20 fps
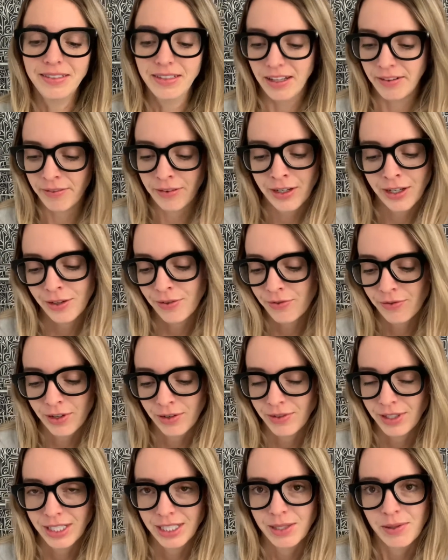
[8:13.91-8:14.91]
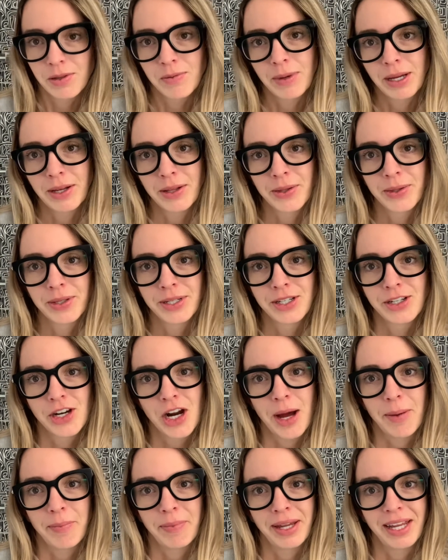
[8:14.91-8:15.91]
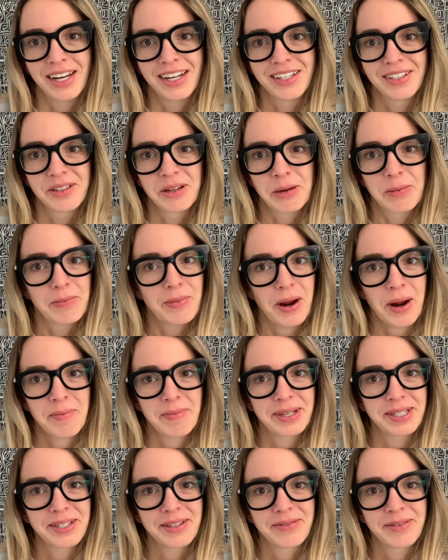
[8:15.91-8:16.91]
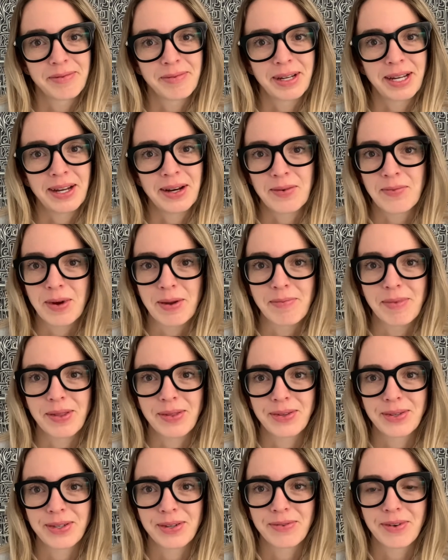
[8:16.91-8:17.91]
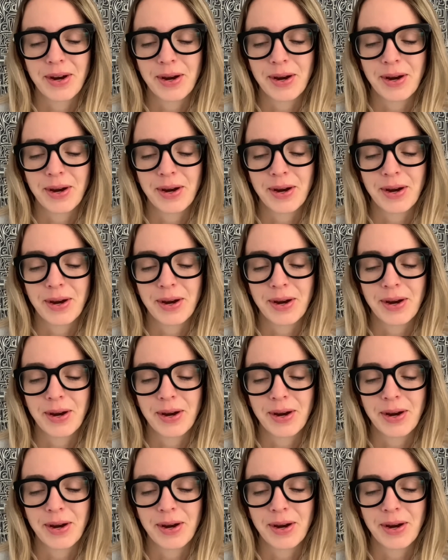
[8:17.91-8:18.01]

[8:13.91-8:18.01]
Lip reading: very frivolous with my clothing shopping, and so I'm proud of myself for making it 1 month so far.